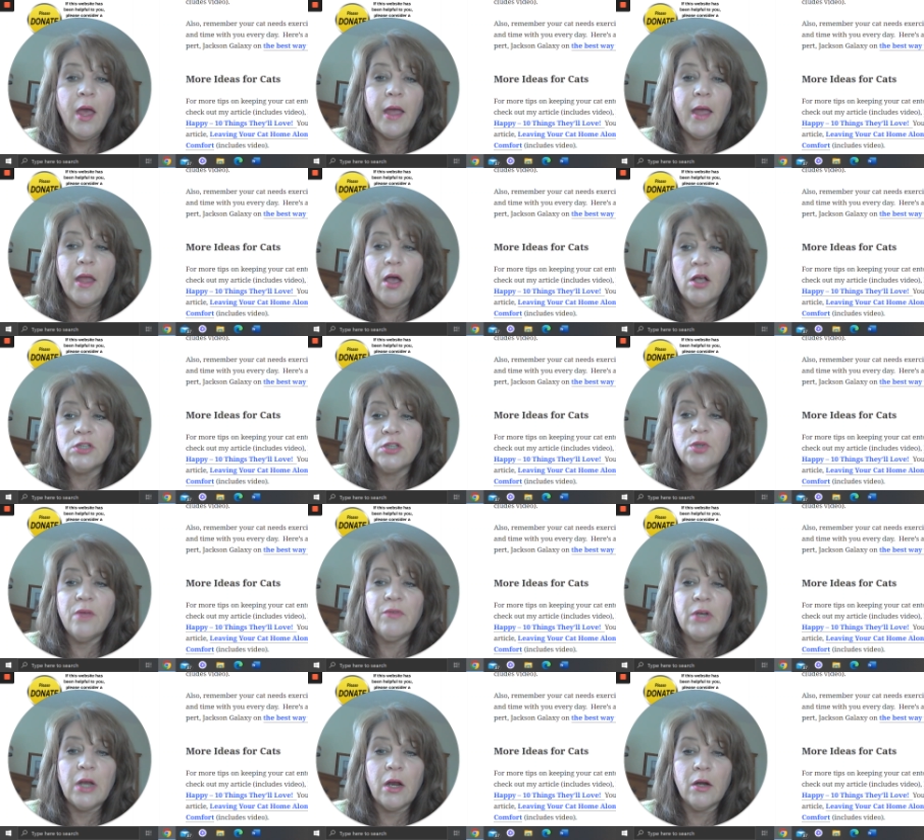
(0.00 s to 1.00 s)
I also
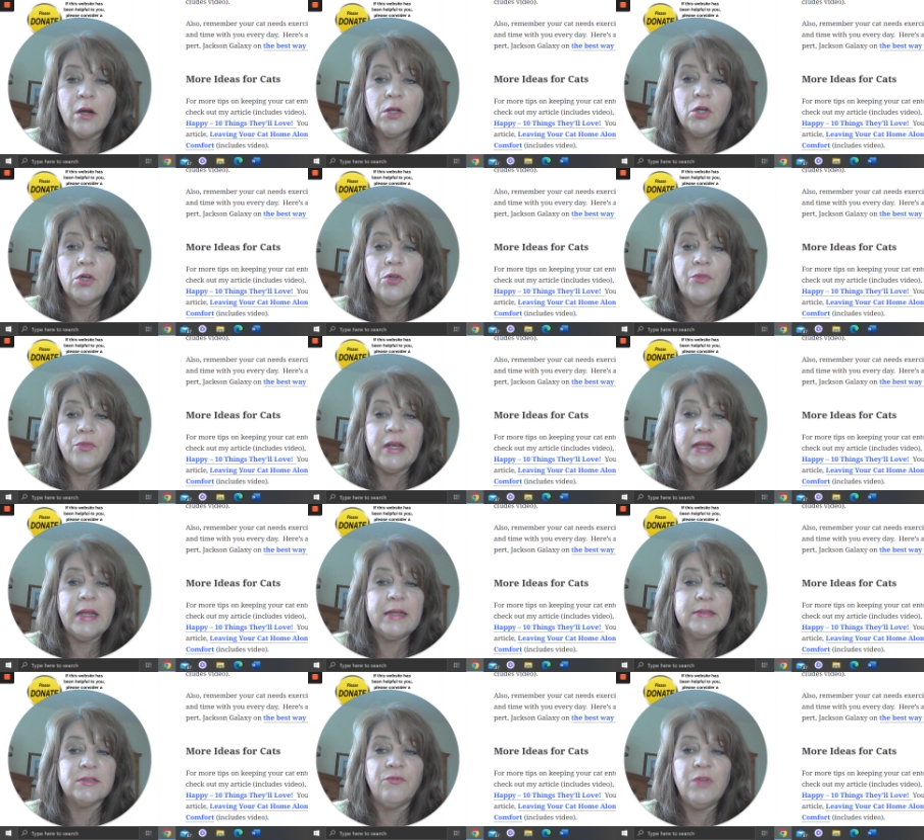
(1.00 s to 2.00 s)
have an article that
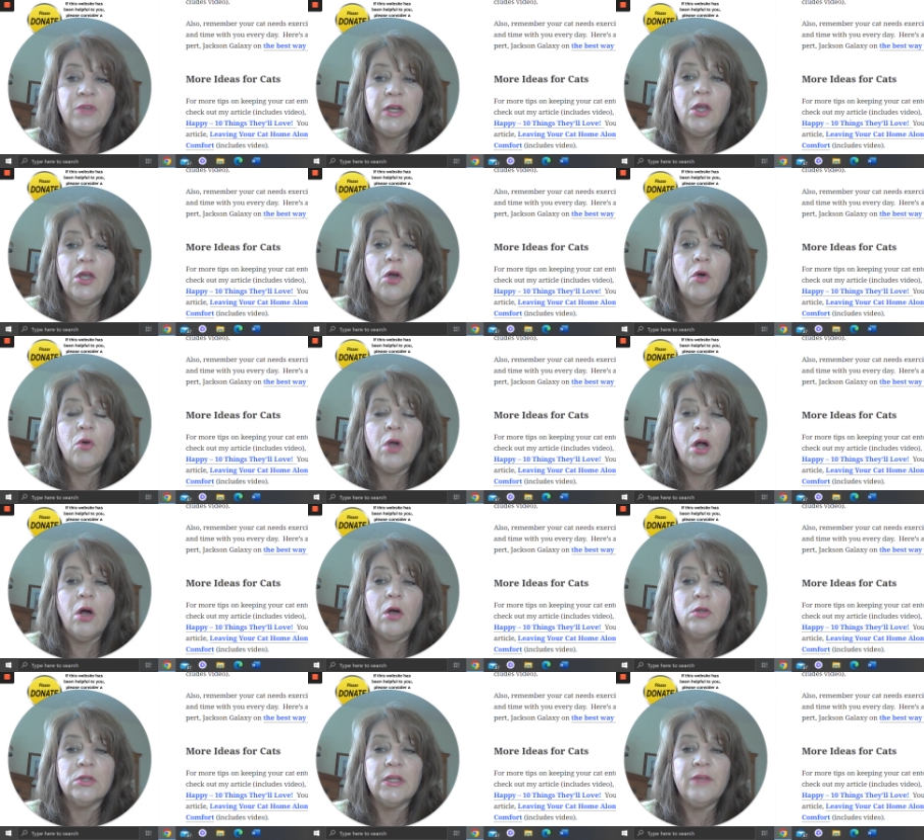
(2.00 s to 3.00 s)
has a video
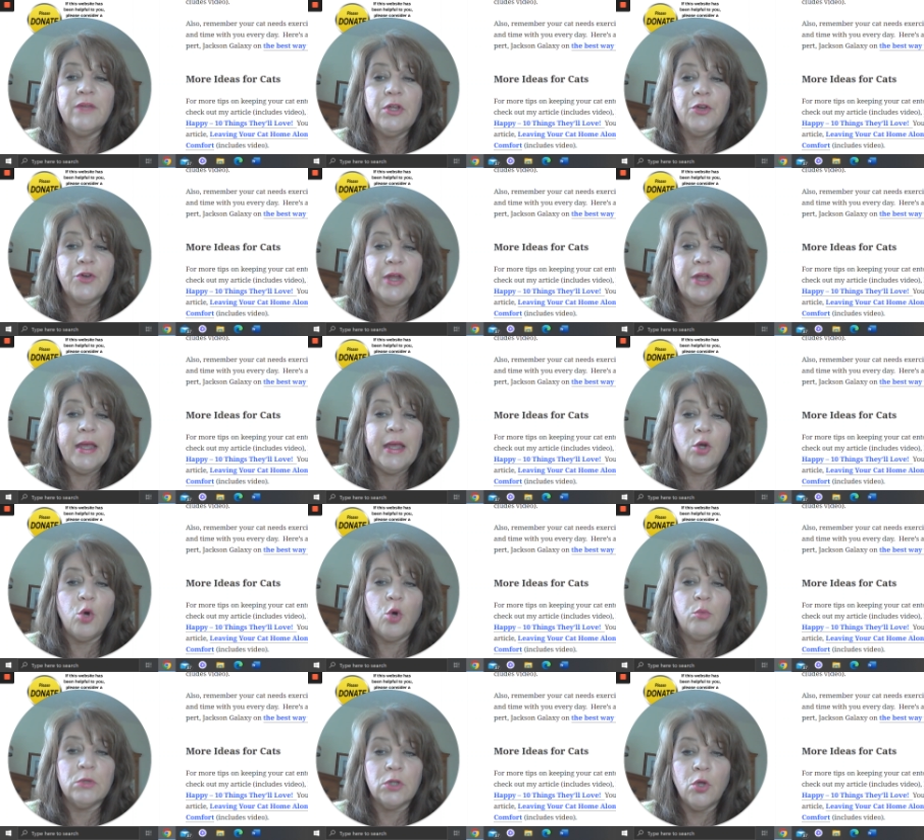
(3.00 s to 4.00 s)
called Leaving Your Cat
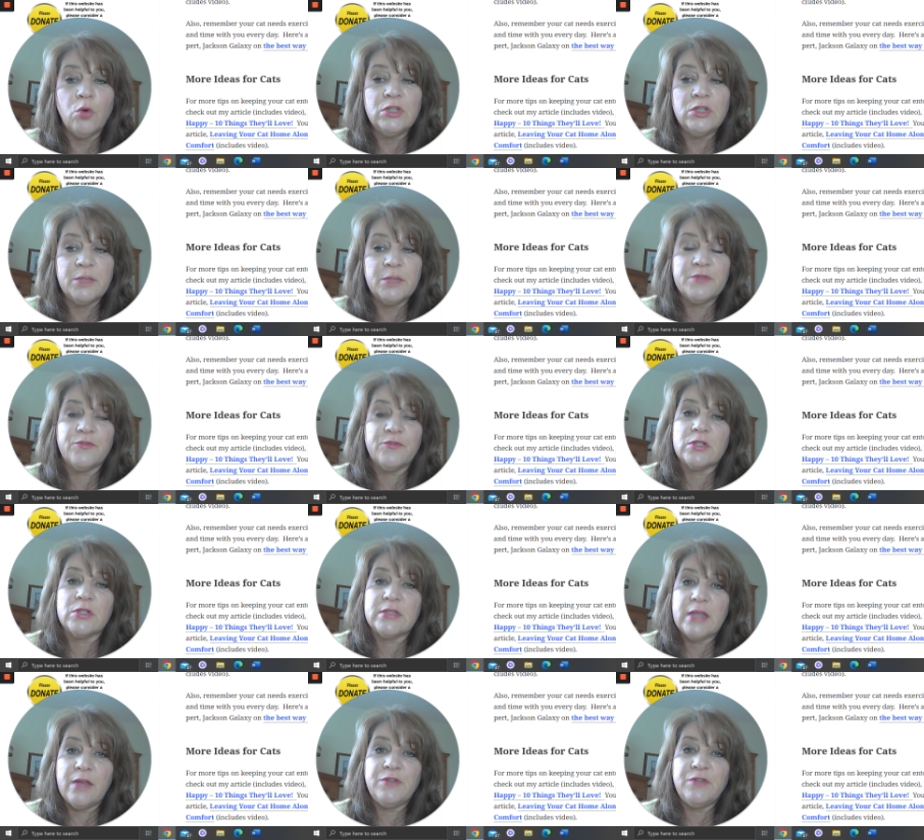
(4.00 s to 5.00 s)
Home Alone Tips for
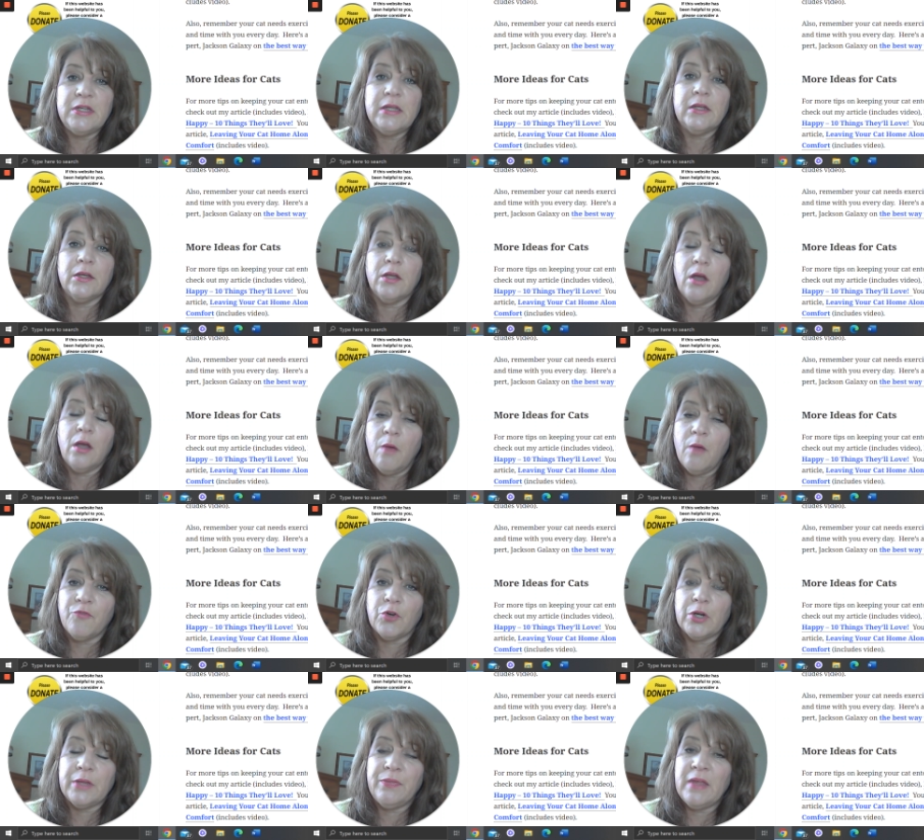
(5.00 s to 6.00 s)
Safety and
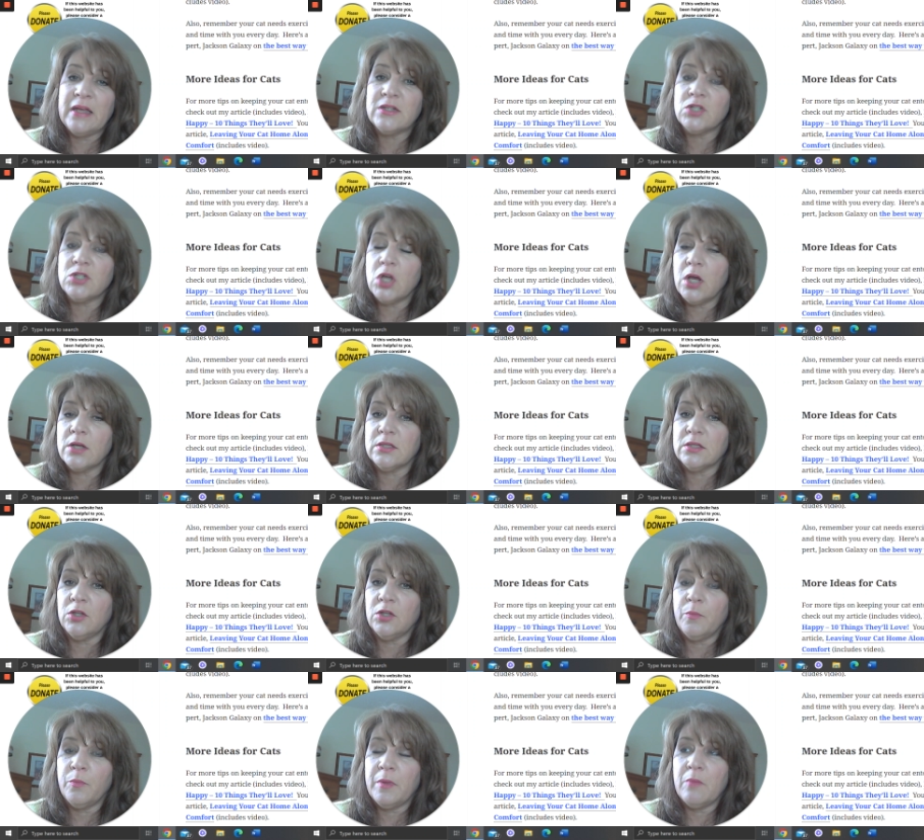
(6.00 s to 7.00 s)
Comfort. And that talks a
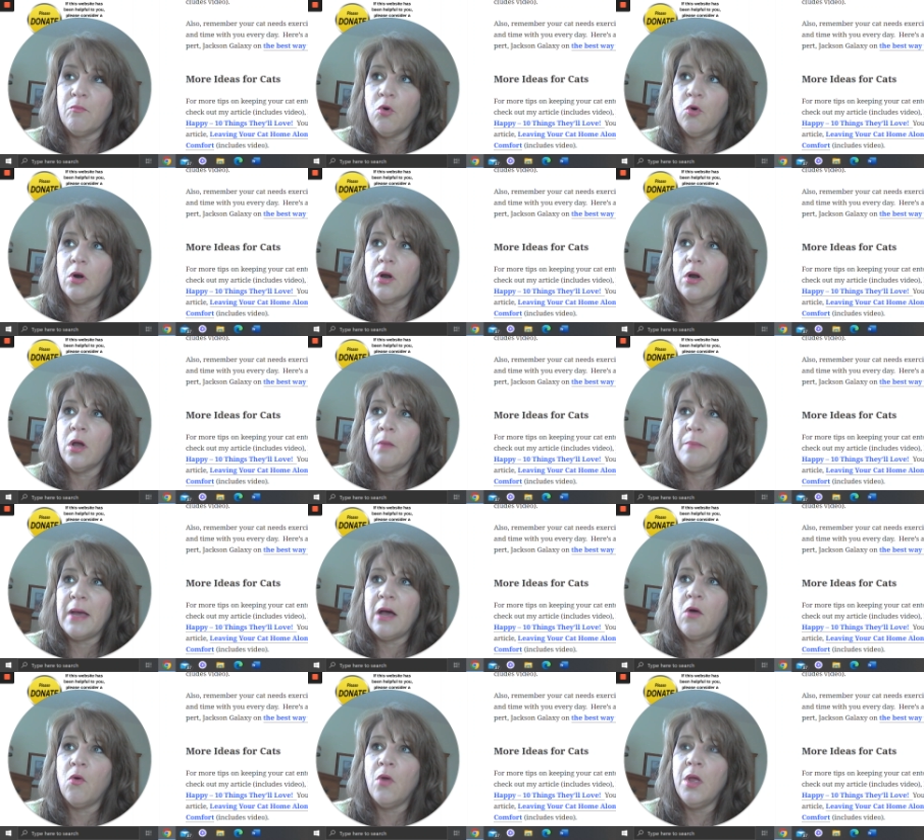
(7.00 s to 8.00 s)
little bit more
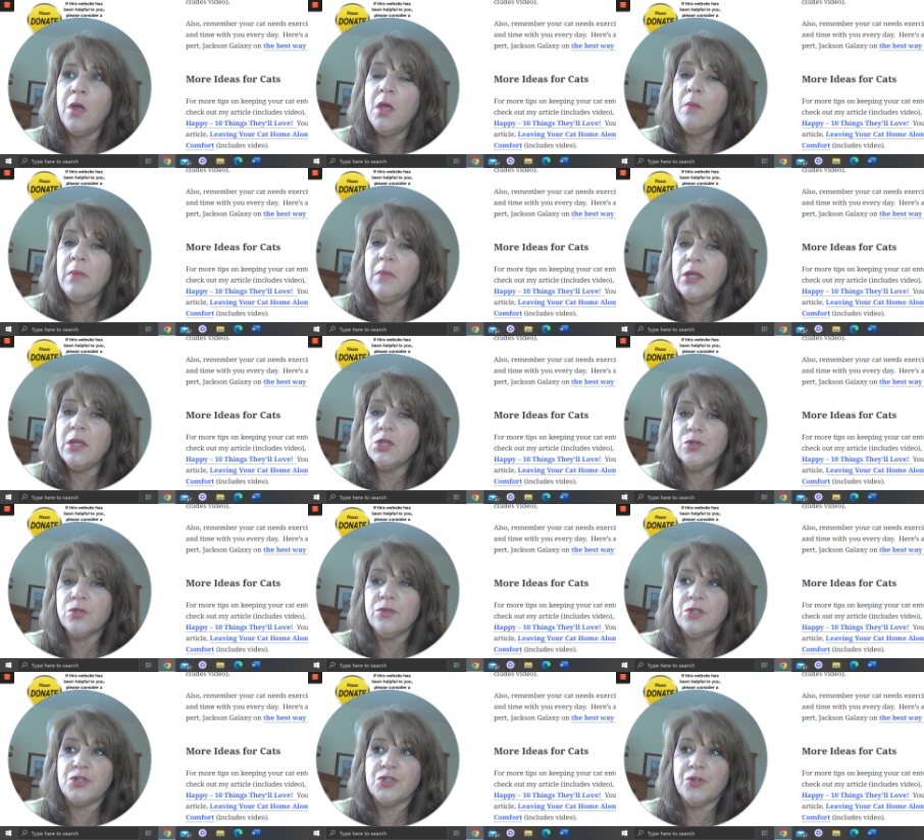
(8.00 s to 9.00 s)
about making sure
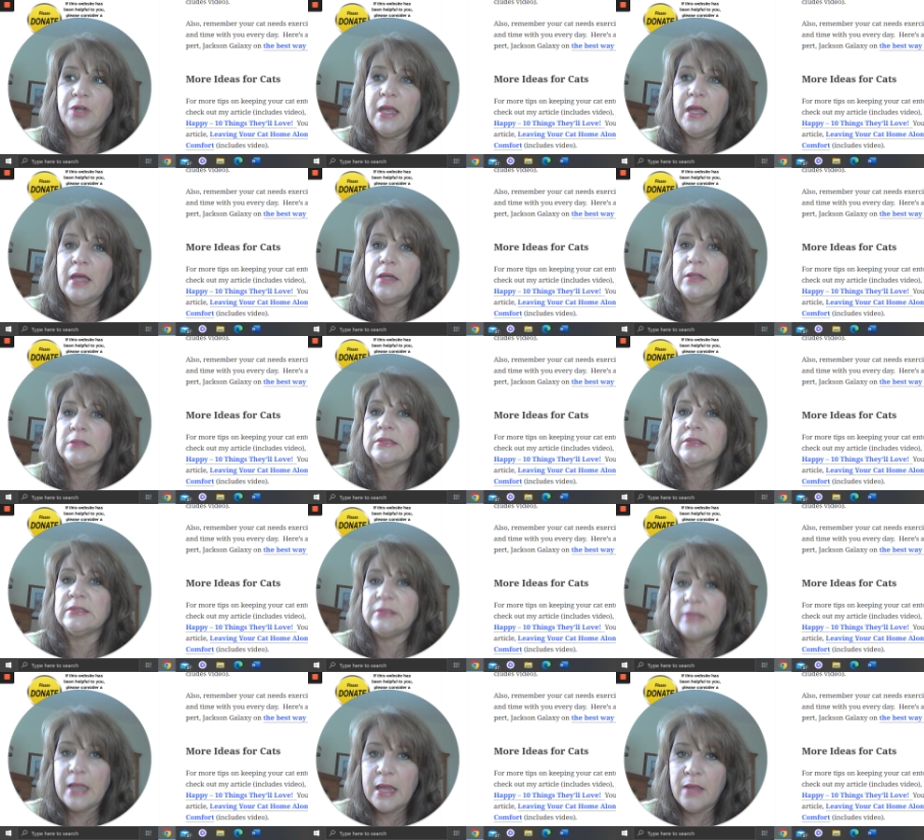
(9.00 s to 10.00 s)
that your cat is
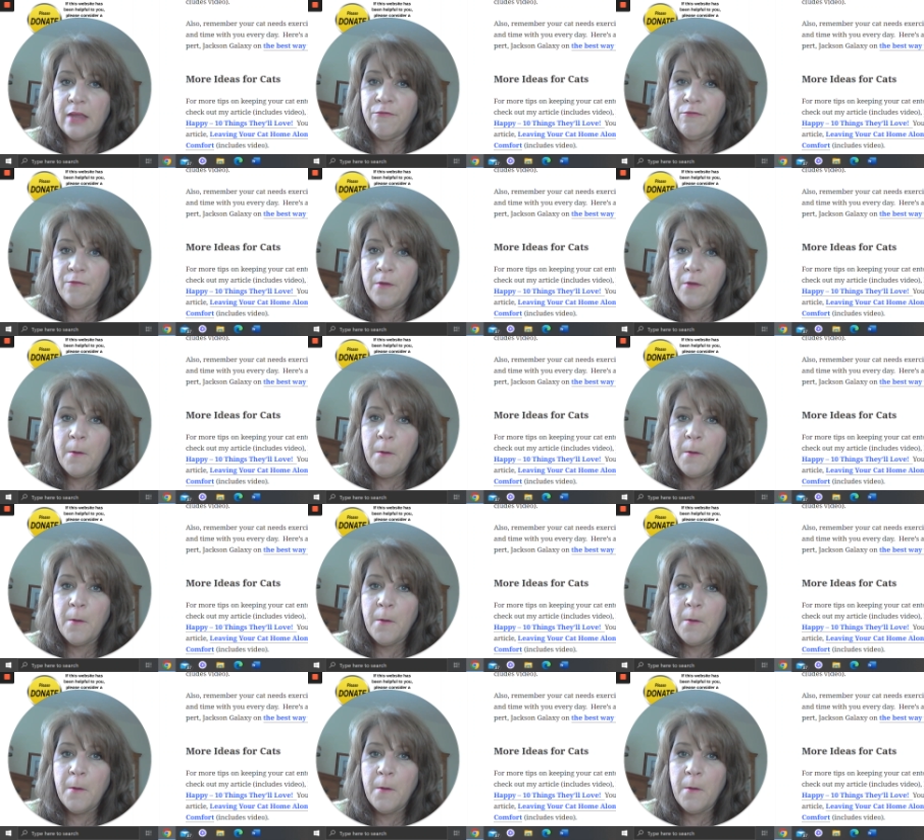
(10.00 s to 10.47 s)
safe